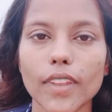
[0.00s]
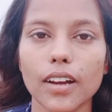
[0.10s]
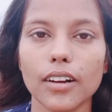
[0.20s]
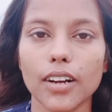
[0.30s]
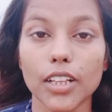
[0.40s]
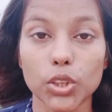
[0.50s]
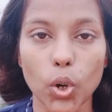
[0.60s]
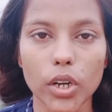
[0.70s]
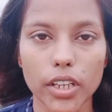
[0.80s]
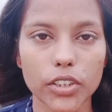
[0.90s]
a
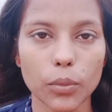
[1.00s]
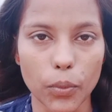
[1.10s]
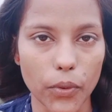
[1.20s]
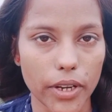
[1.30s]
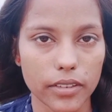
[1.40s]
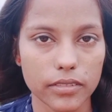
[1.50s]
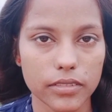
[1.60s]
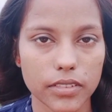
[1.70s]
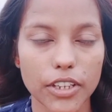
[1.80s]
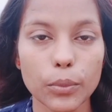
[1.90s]
thought in your brain.
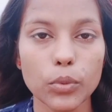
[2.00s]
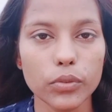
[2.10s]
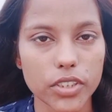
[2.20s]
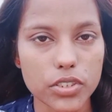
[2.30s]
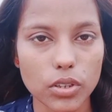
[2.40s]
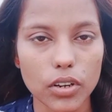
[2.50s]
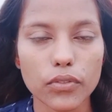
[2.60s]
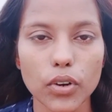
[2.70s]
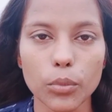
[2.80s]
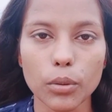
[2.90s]
Remove this thought
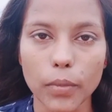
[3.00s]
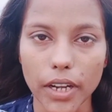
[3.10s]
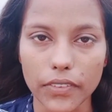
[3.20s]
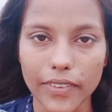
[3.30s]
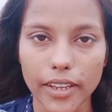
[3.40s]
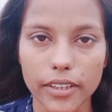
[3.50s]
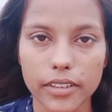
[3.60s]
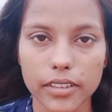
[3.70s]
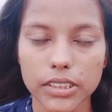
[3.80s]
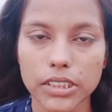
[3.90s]
from your mindset.
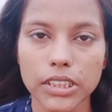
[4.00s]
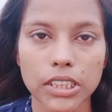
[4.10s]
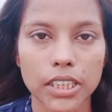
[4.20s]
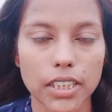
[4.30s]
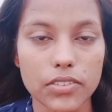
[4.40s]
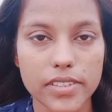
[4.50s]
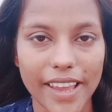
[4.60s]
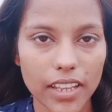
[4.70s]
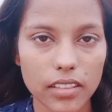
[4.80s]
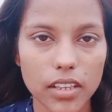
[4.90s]
Now,
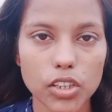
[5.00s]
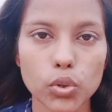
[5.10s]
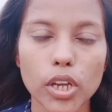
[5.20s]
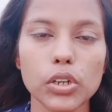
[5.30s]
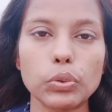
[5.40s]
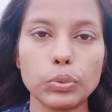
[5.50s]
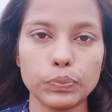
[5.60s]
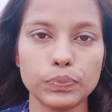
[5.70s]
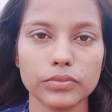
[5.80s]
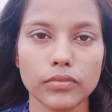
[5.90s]
second thing you can do.
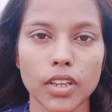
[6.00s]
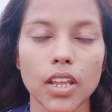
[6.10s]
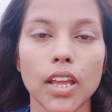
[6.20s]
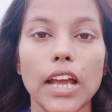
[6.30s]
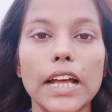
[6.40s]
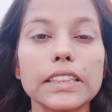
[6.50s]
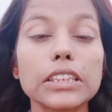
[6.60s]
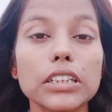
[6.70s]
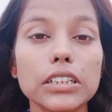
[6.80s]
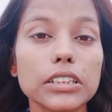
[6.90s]
And
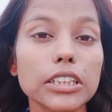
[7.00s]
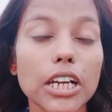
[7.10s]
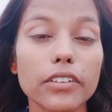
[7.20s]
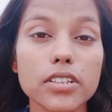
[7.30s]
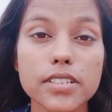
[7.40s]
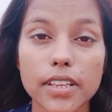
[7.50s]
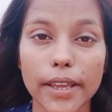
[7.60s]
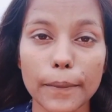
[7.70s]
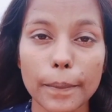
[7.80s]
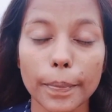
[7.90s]
third thing I would
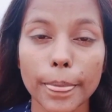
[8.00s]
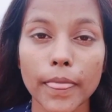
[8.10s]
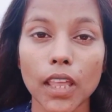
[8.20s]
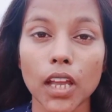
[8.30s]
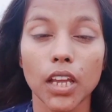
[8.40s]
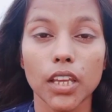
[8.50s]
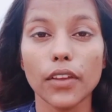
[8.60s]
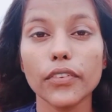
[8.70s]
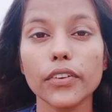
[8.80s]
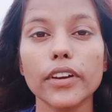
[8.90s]
say,
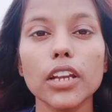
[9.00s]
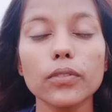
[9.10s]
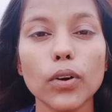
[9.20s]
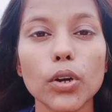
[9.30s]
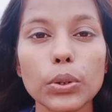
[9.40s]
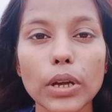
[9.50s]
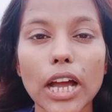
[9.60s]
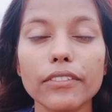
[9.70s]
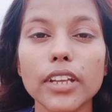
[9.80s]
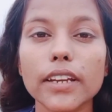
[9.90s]
if you really want to
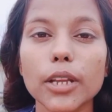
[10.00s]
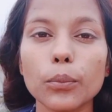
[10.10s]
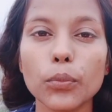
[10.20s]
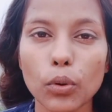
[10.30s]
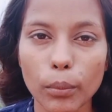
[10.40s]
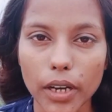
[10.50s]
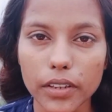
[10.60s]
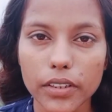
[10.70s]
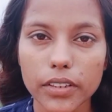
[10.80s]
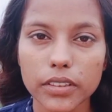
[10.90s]
have that
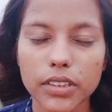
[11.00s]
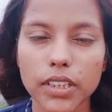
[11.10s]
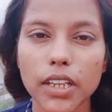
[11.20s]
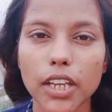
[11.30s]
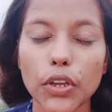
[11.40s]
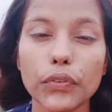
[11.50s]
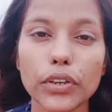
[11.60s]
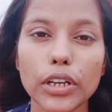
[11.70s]
improvement, you